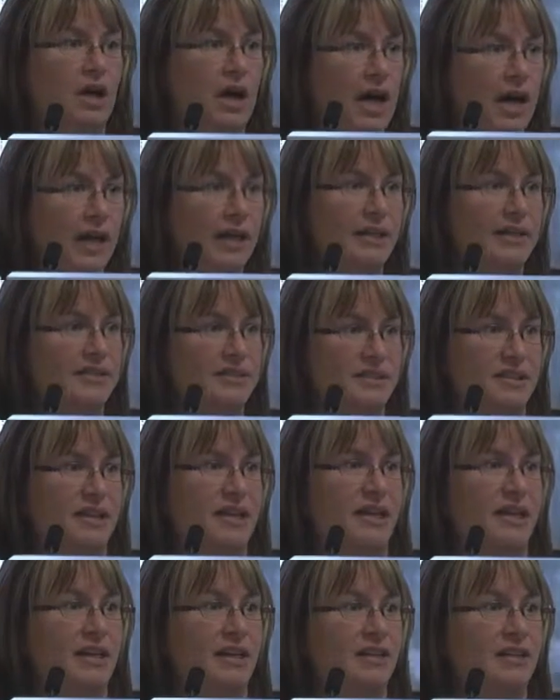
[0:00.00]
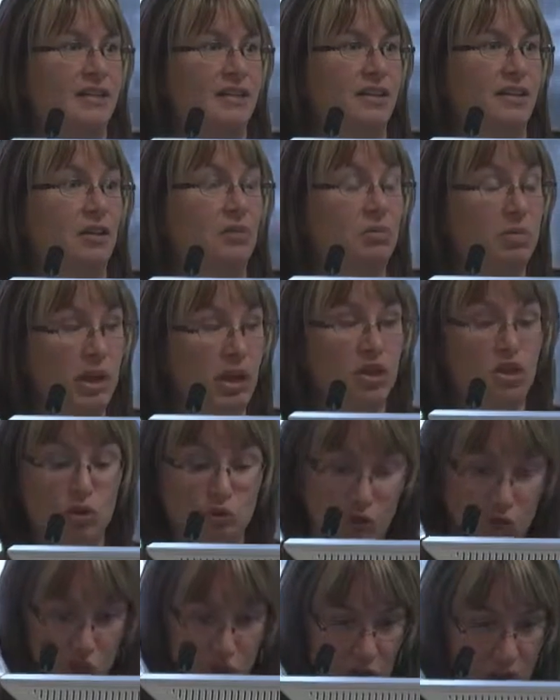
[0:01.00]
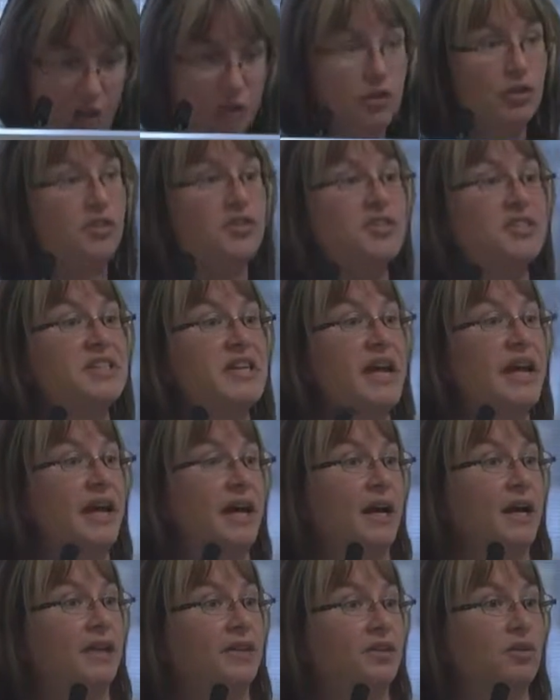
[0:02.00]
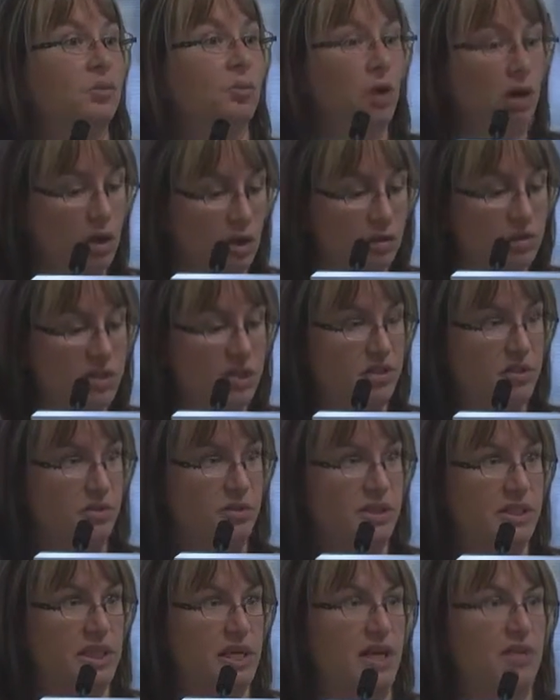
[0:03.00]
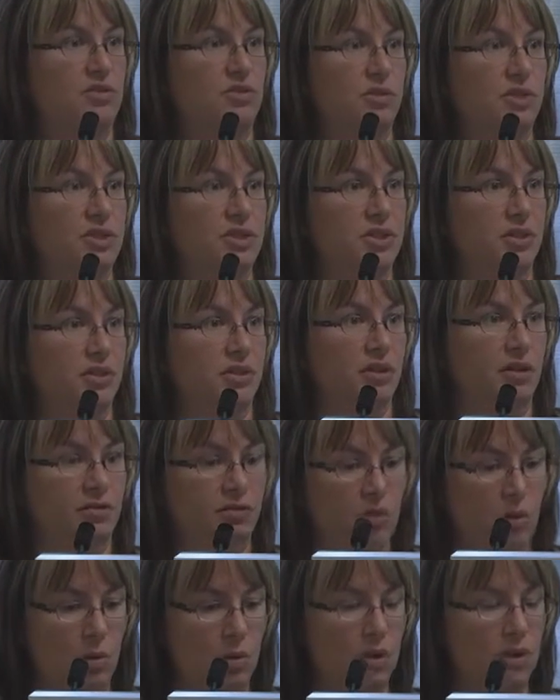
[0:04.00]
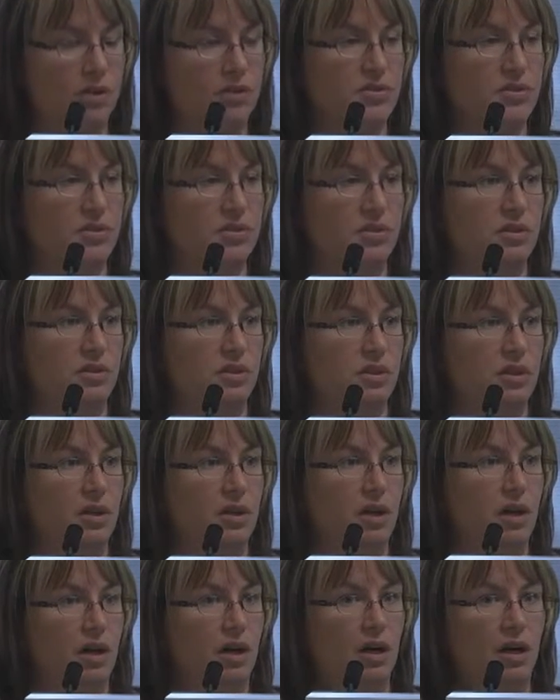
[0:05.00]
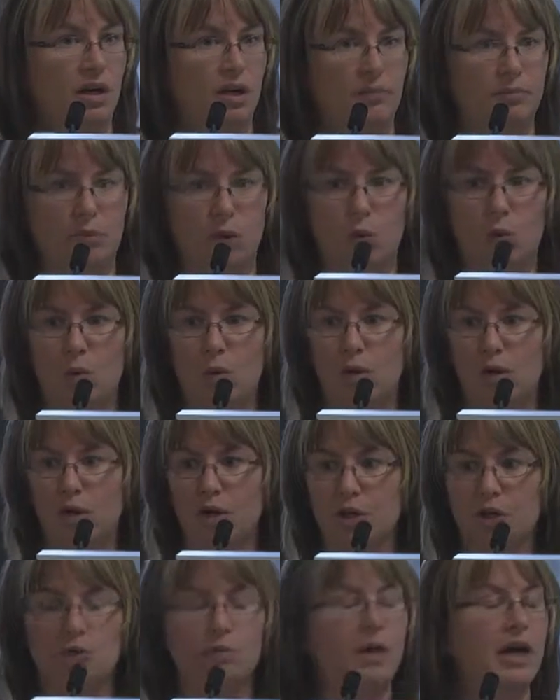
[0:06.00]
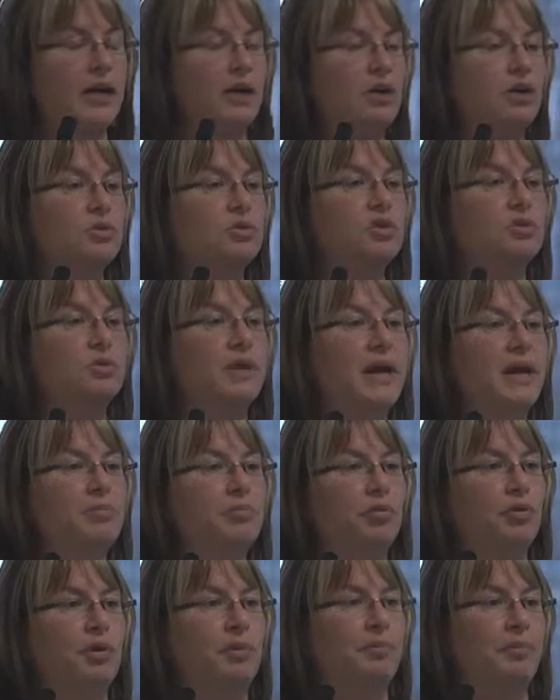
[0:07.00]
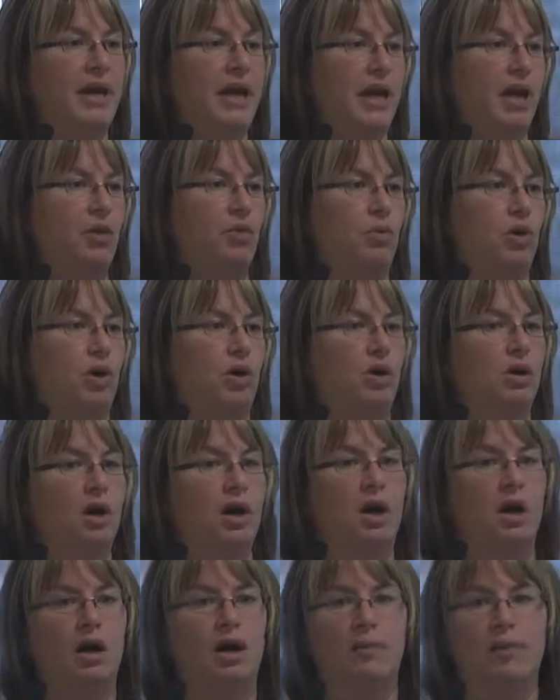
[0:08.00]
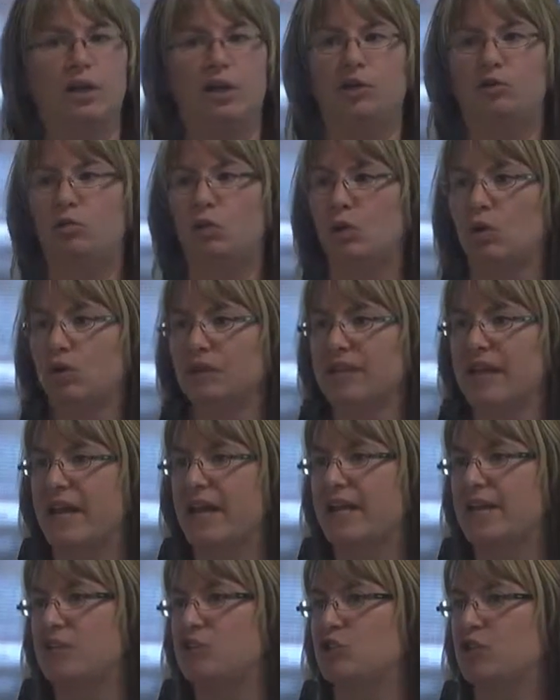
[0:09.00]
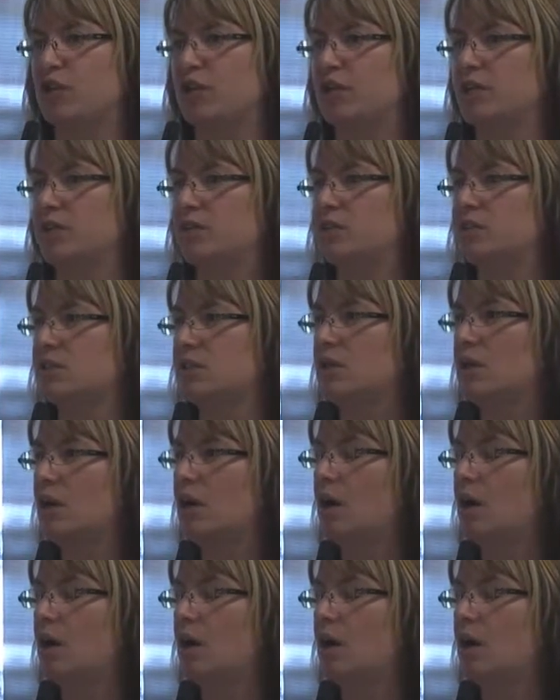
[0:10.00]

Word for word: Honestly, because you should understand what goes into a tax return, of course. Or you might go to a preparer, an enrolled agent,